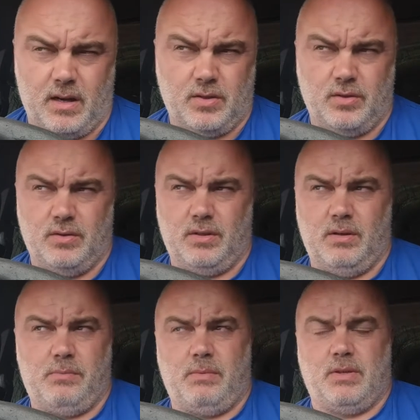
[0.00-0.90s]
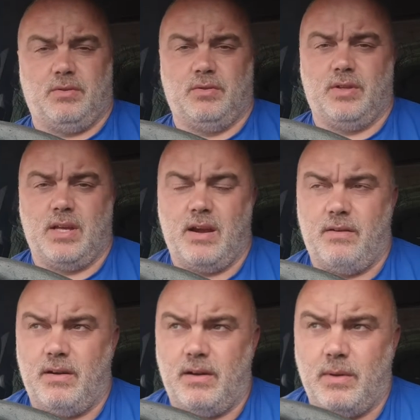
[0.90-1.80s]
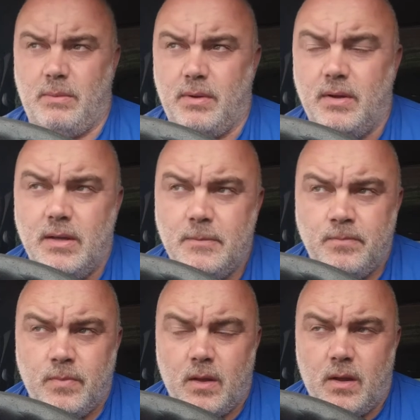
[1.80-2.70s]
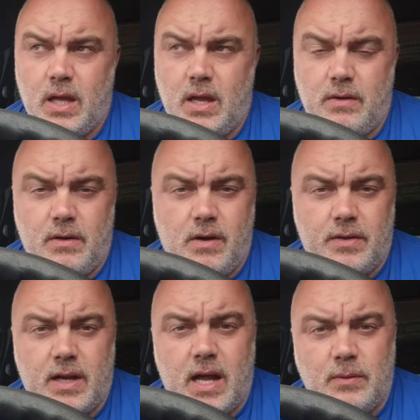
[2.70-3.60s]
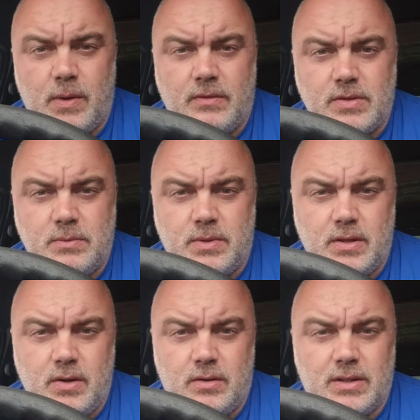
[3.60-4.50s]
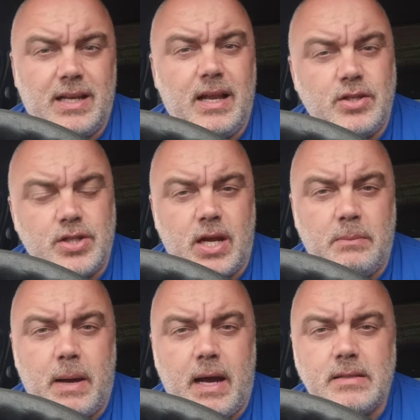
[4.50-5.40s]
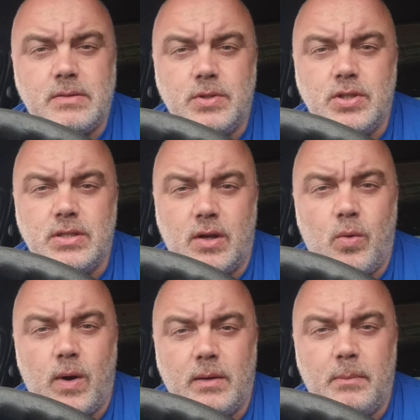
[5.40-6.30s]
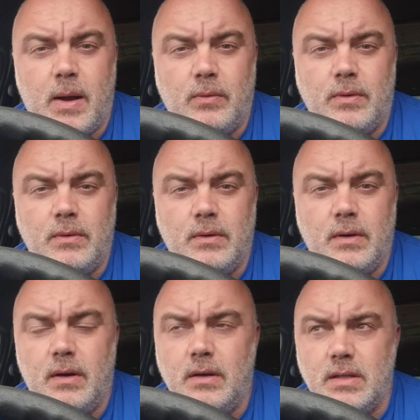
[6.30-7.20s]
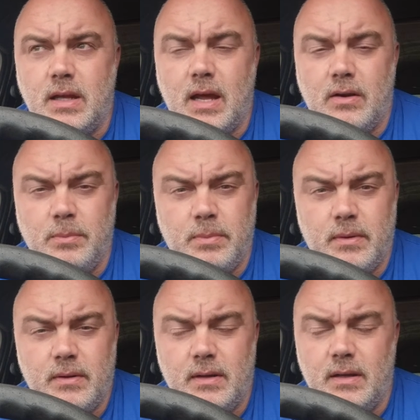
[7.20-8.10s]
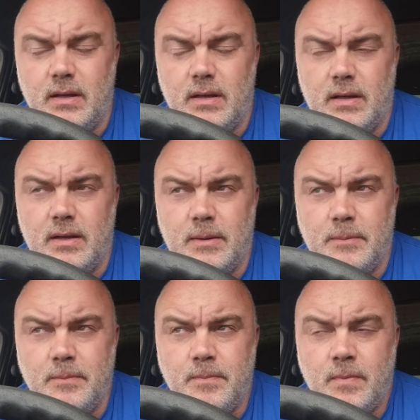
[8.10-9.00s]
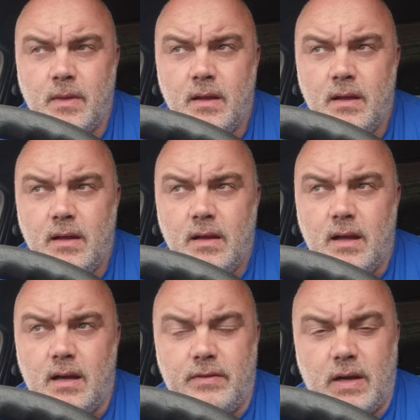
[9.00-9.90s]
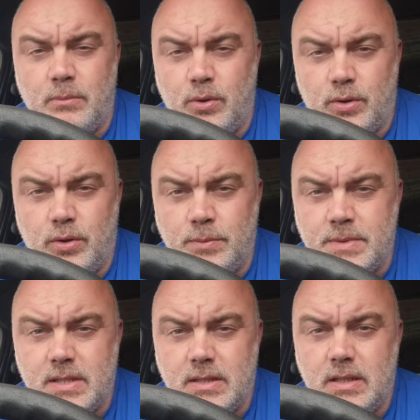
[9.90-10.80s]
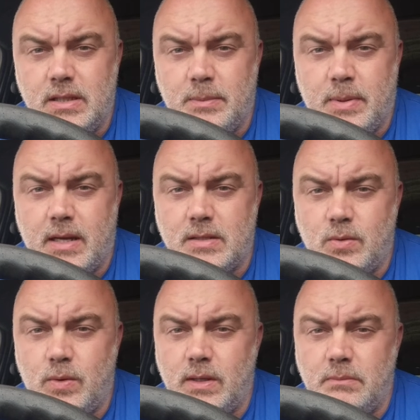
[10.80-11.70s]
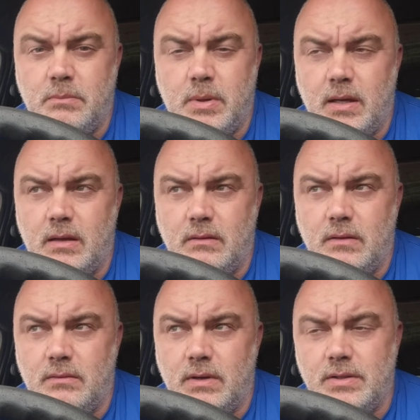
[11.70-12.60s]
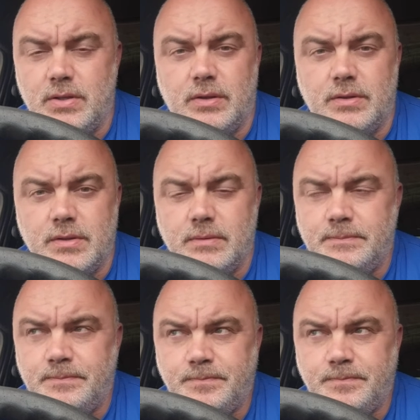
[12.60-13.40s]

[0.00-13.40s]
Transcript: And I don't know, you probably don't know the area anyway, but here in Northern Ireland, we have something called the Glenshane Pass, which is quite a mountain to get up. And I've had motorhomes in the past, quite big, 3 tonners.